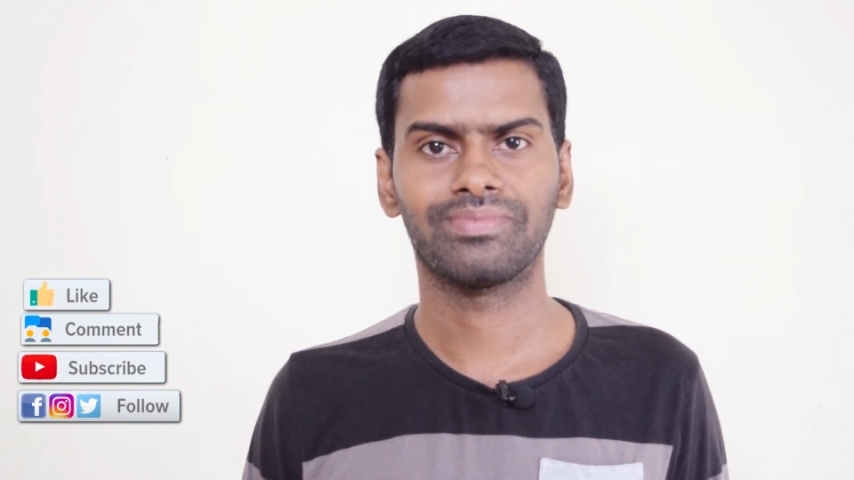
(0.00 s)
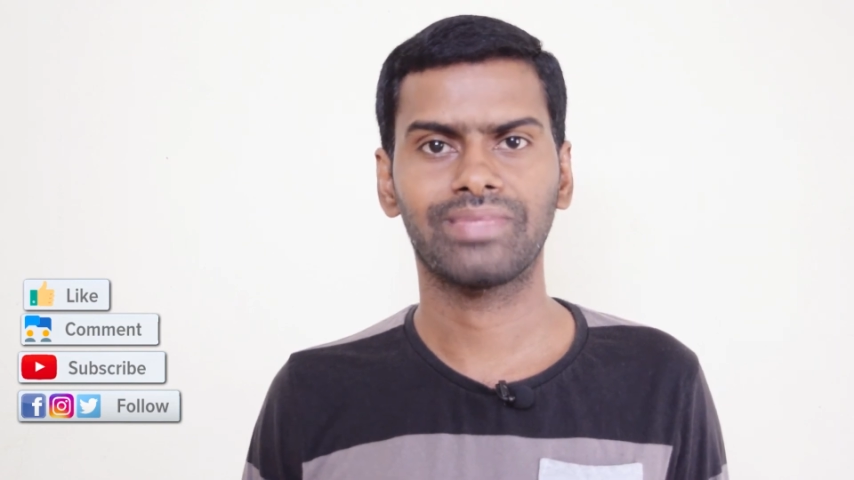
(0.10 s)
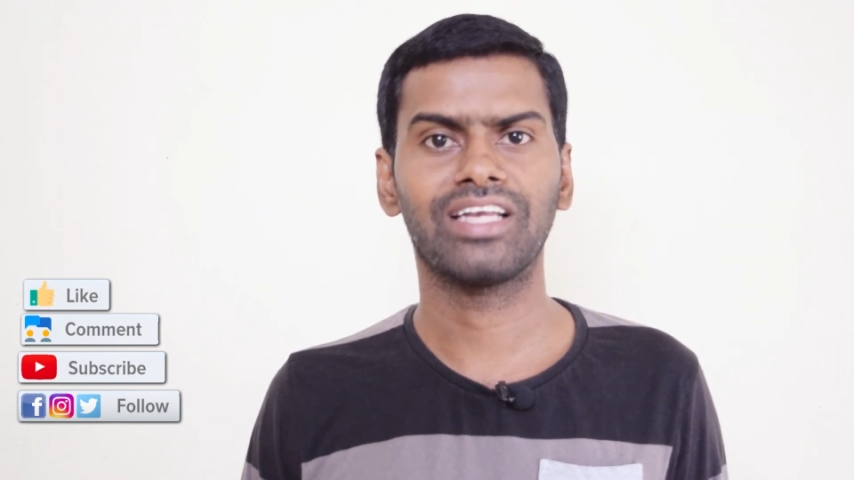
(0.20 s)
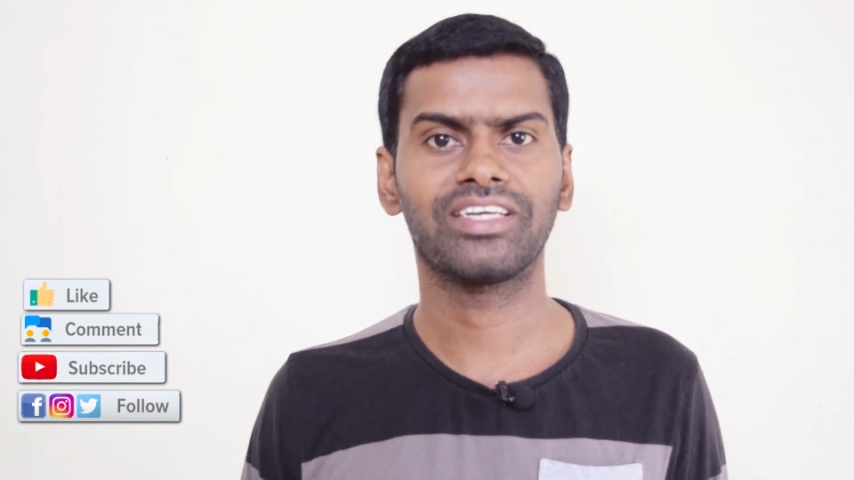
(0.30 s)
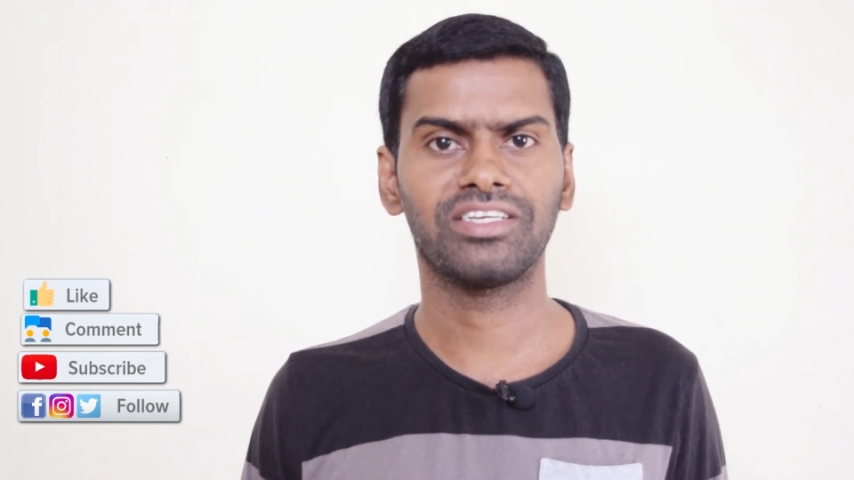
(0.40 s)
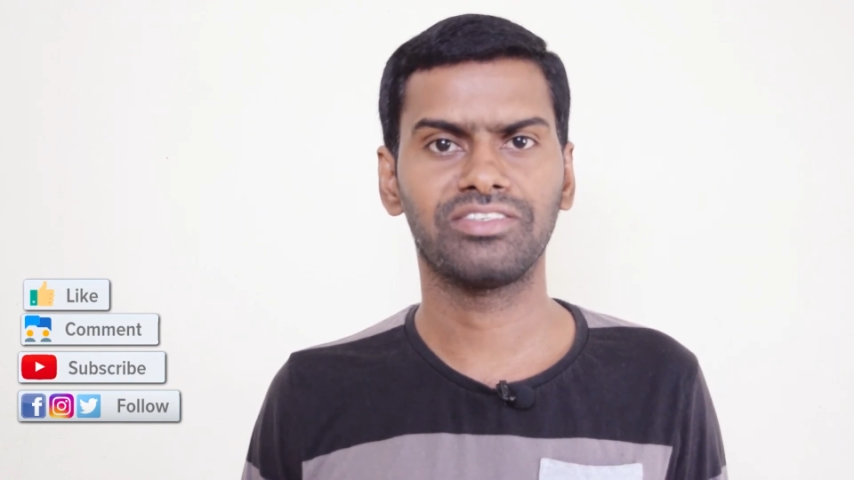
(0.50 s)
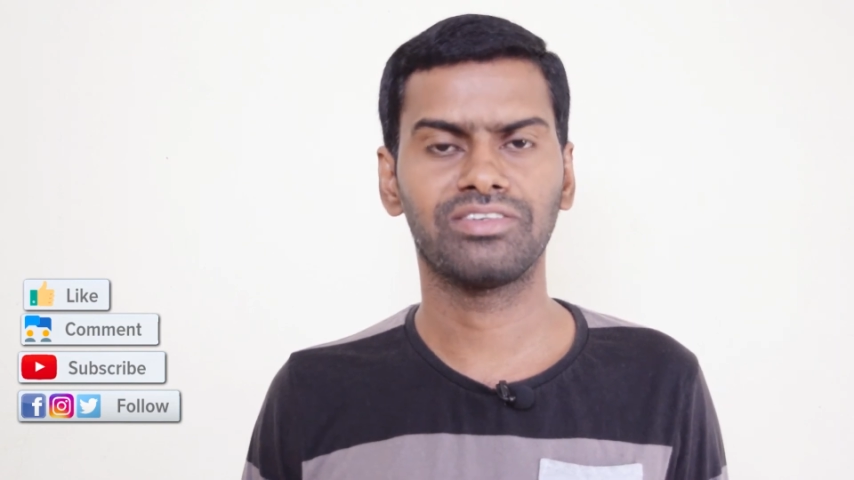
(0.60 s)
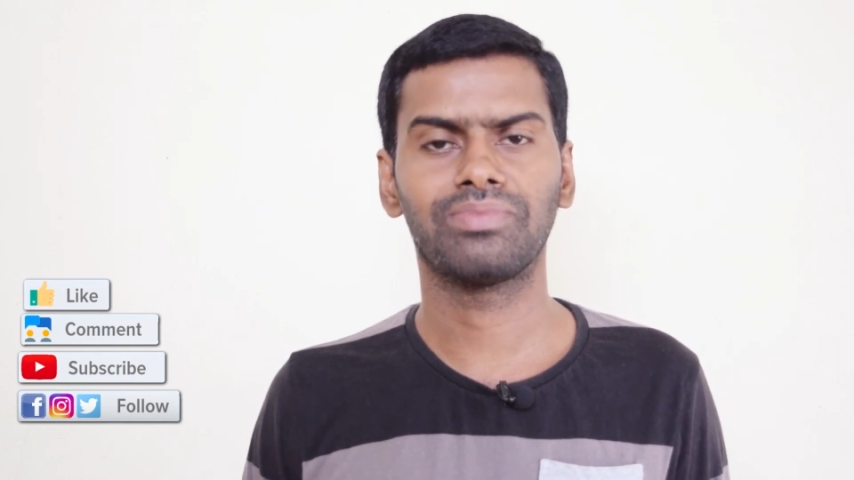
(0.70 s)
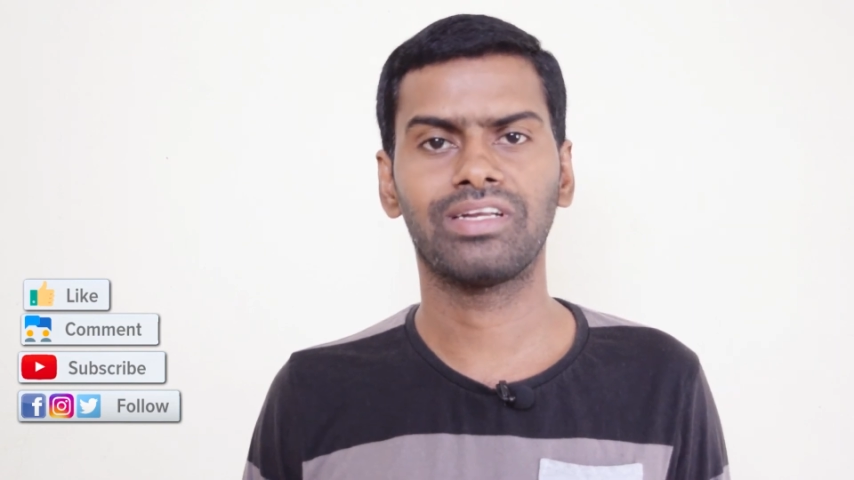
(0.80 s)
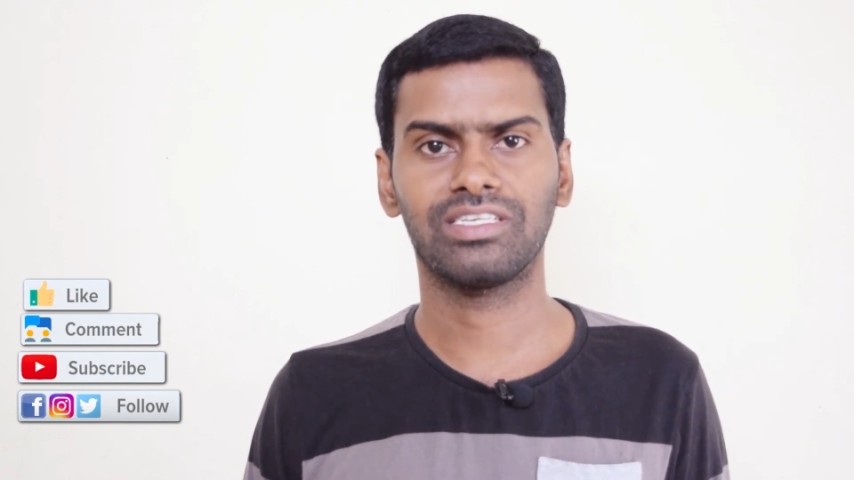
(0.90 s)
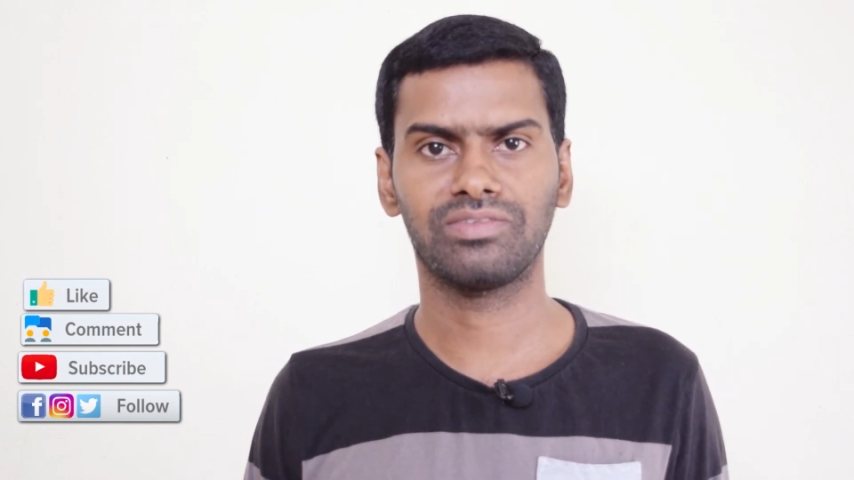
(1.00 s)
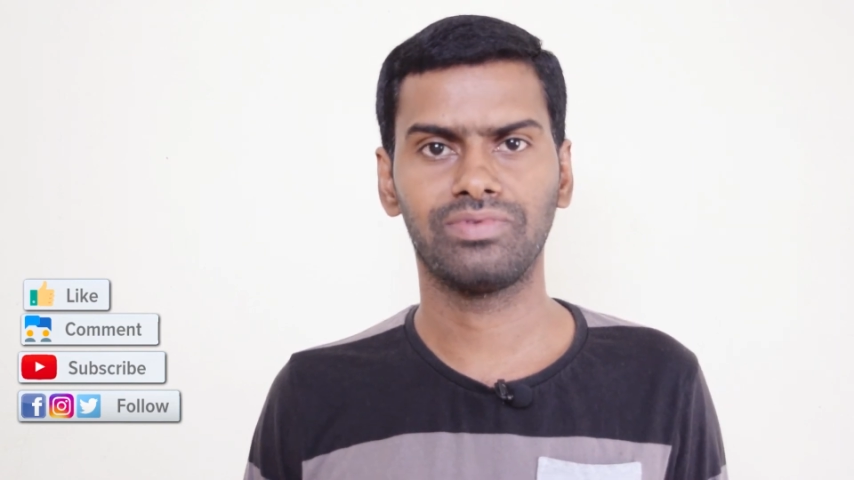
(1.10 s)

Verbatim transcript: i'll catch you in my next